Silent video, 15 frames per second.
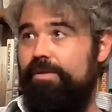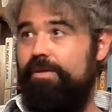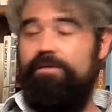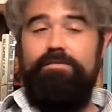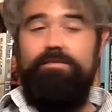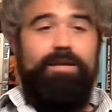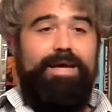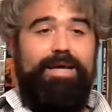like
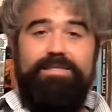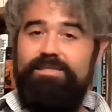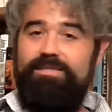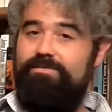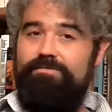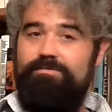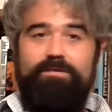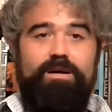the last
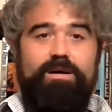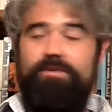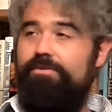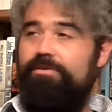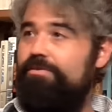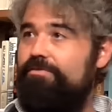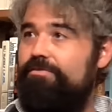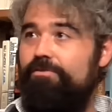one
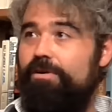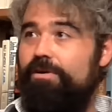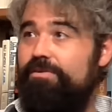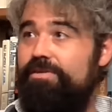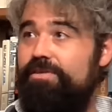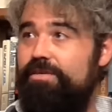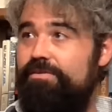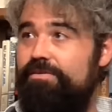hundred, two
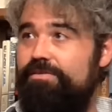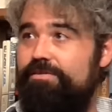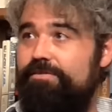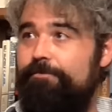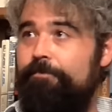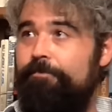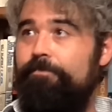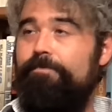hundred years,
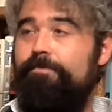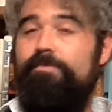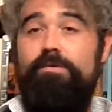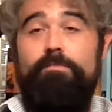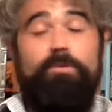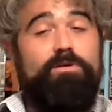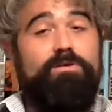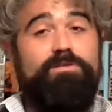
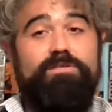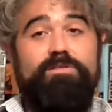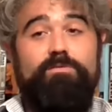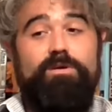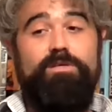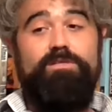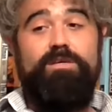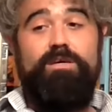democracy
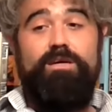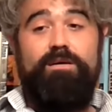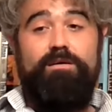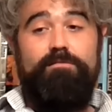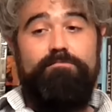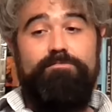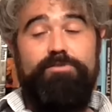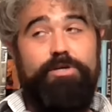was
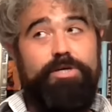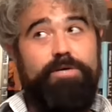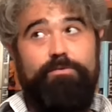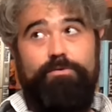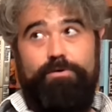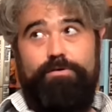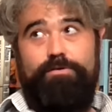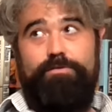a dirty
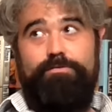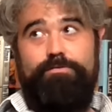word.